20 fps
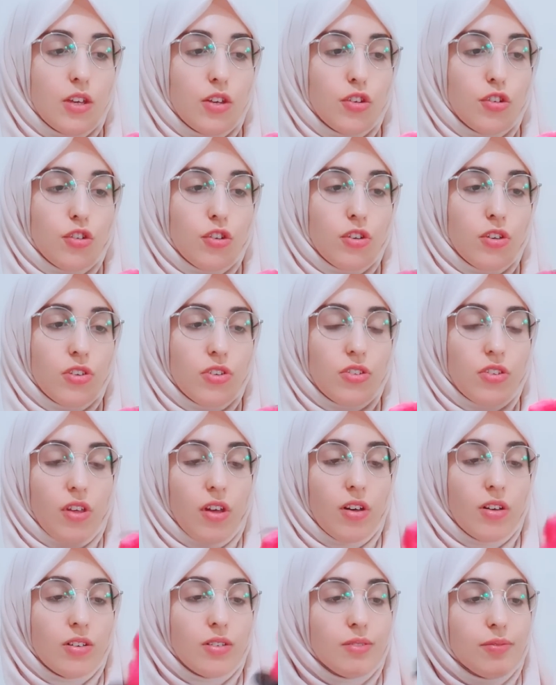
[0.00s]
Sugar
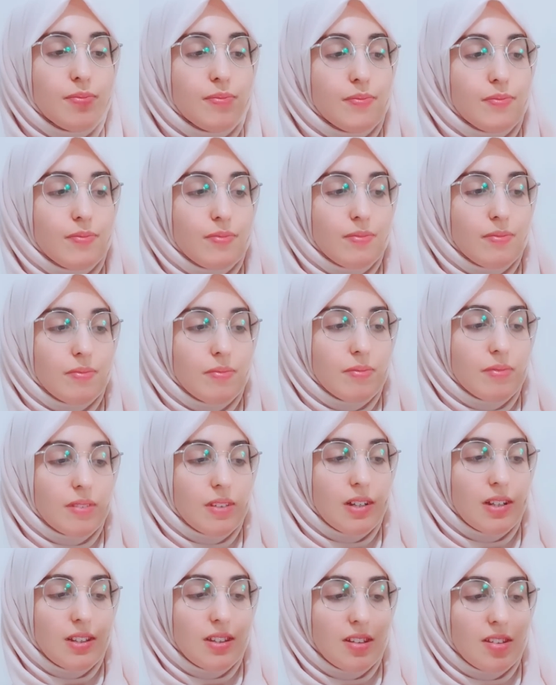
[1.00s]
Skull.
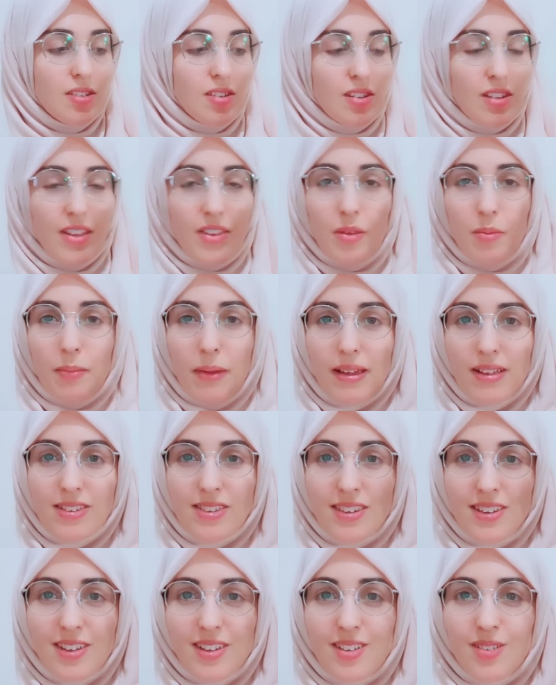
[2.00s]
This is like the
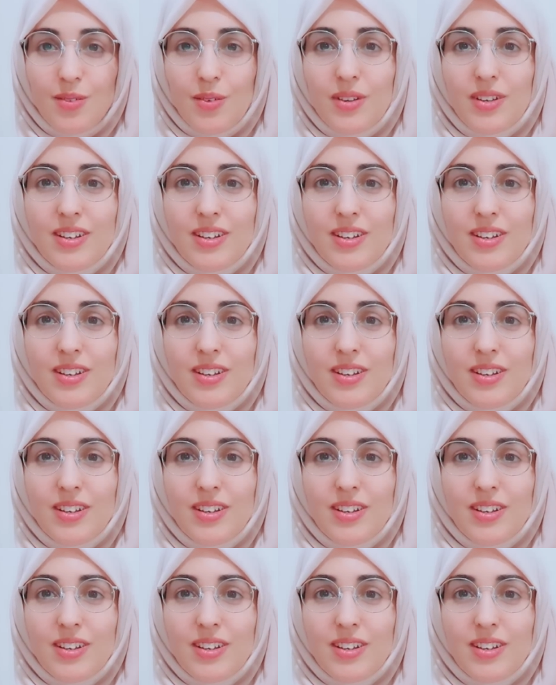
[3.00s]
Mexican one,